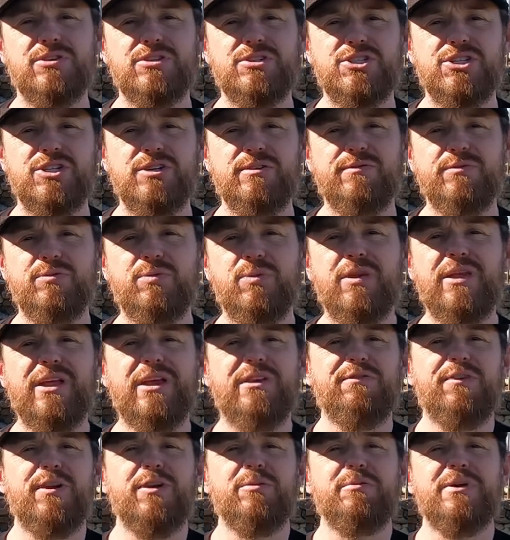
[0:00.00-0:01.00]
the shift. Well,
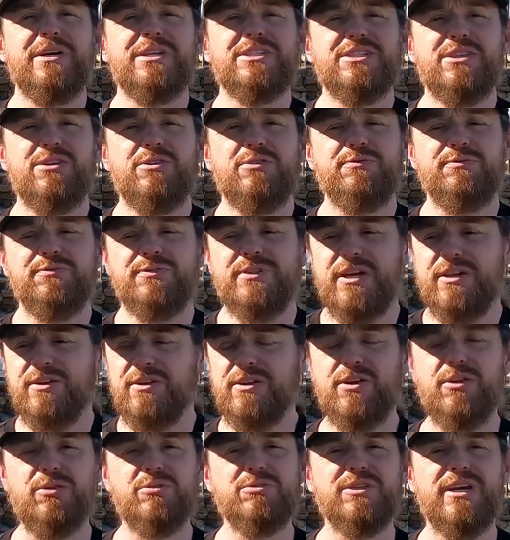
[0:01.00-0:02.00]
I found myself down
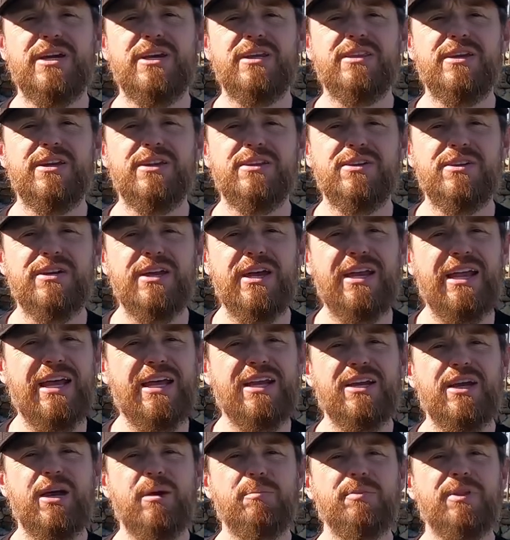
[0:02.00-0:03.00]
in Otay the other night,
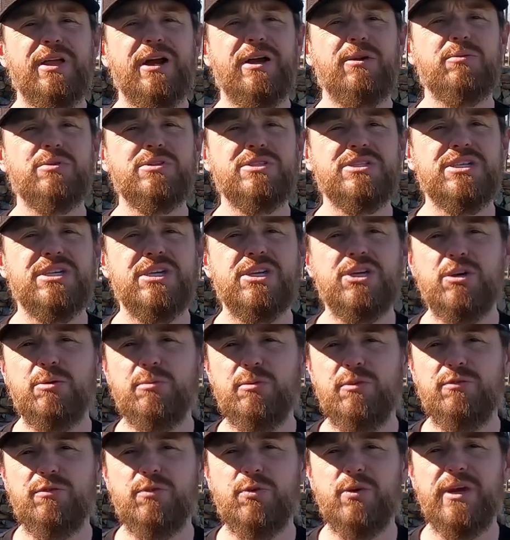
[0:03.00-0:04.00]
had a couple hours to kill
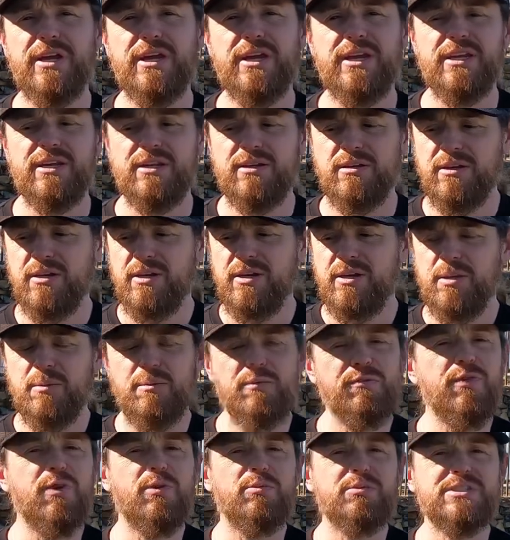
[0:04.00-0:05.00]
before I
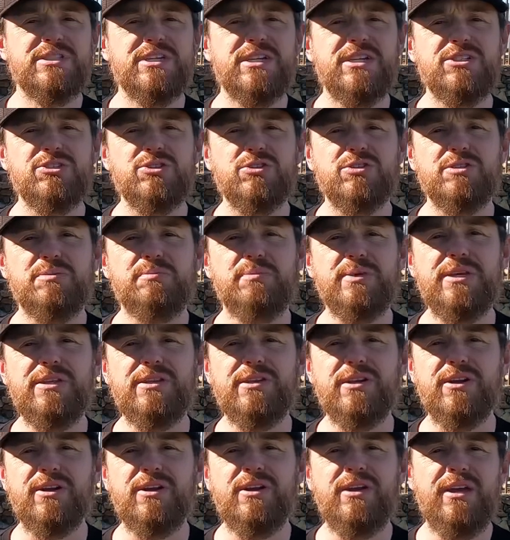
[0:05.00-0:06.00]
was scheduled to be
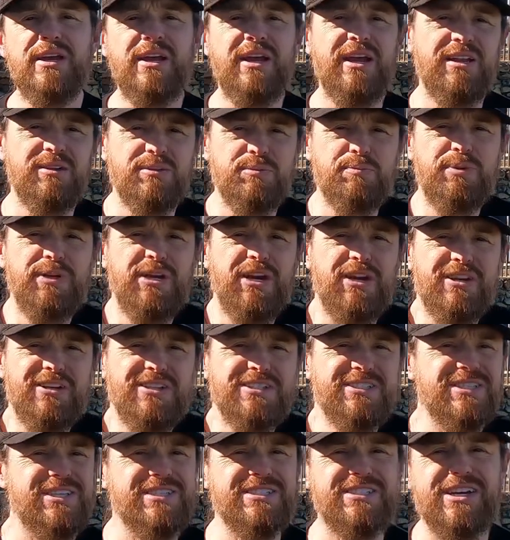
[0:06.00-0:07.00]
there. To be
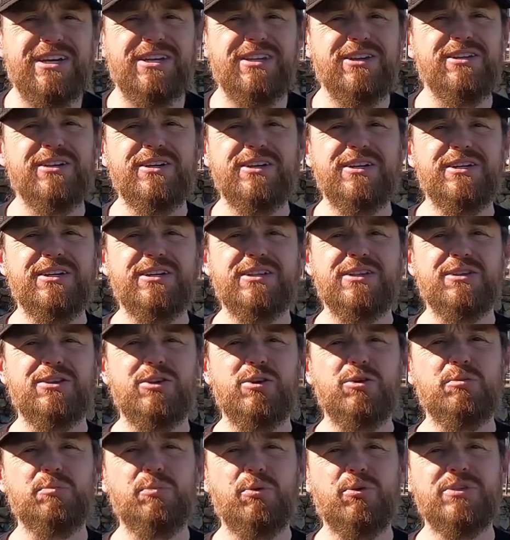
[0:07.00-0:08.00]
honest, I was kind of looking at the
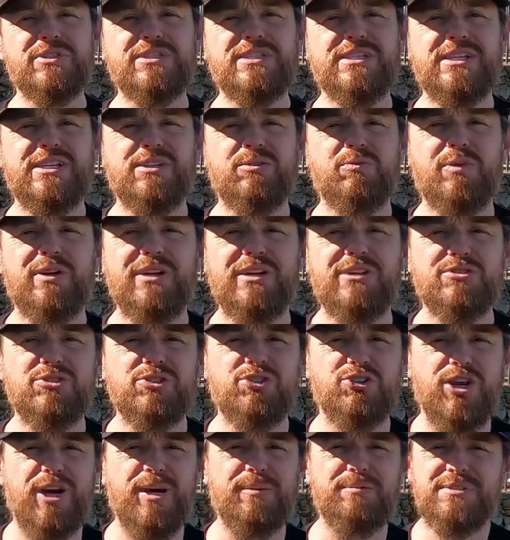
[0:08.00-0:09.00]
load board, seeing what else
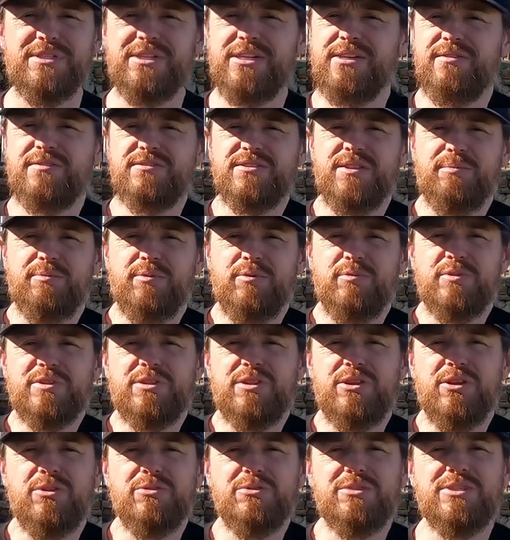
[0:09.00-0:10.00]
dropped, seeing if something was
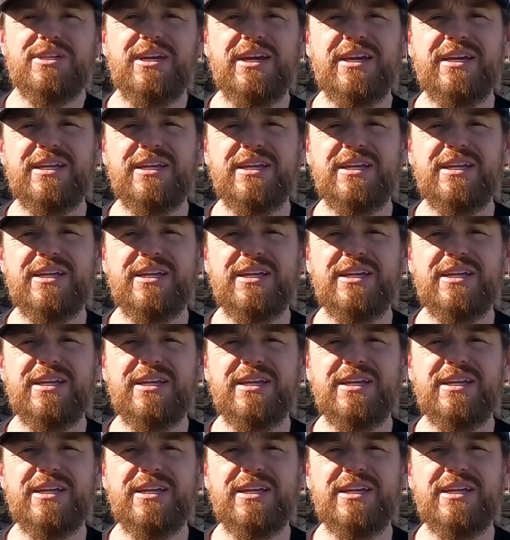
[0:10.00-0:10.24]
close and I